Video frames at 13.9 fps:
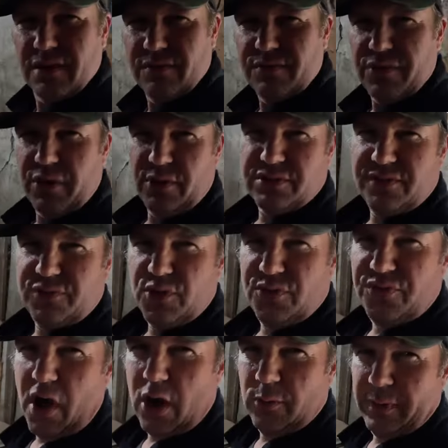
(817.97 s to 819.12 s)
For those of you
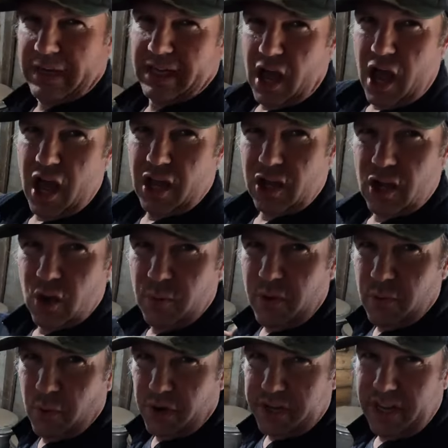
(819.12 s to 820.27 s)
following along, we
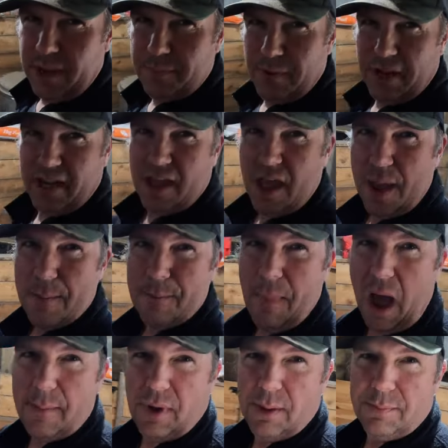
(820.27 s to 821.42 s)
were keeping
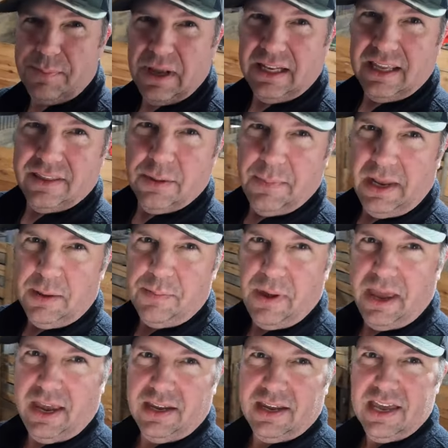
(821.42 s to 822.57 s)
Mama Billy the mini
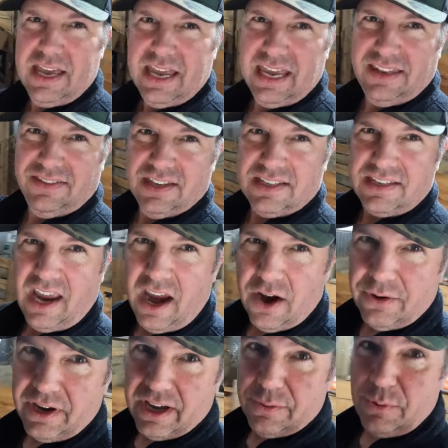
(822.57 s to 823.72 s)
pig in this area.